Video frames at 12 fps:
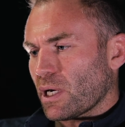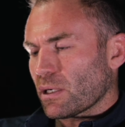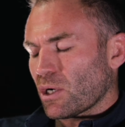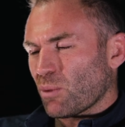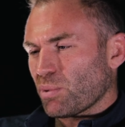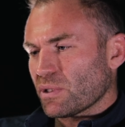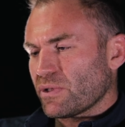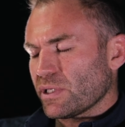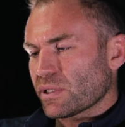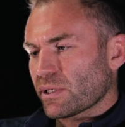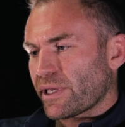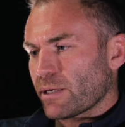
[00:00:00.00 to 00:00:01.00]
I had a couple of
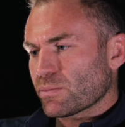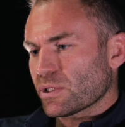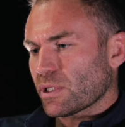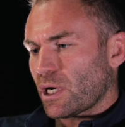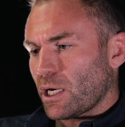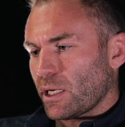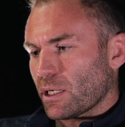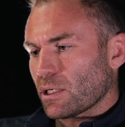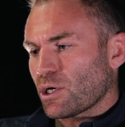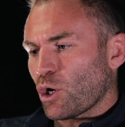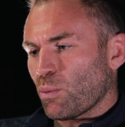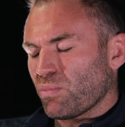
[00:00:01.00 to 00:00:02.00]
decent games in the Heineken
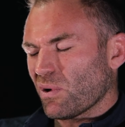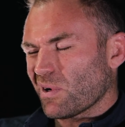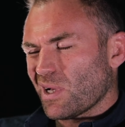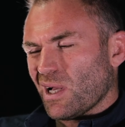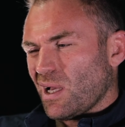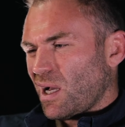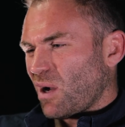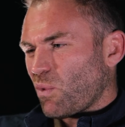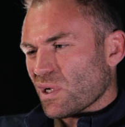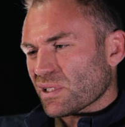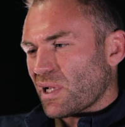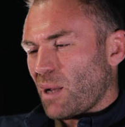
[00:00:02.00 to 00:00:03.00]
Cup, but I
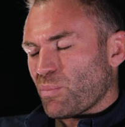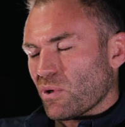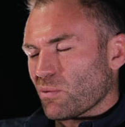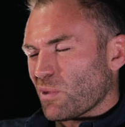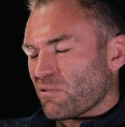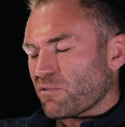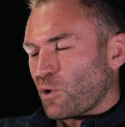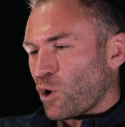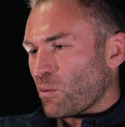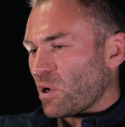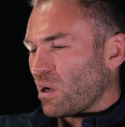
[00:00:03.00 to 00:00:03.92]
wasn't happy with my form.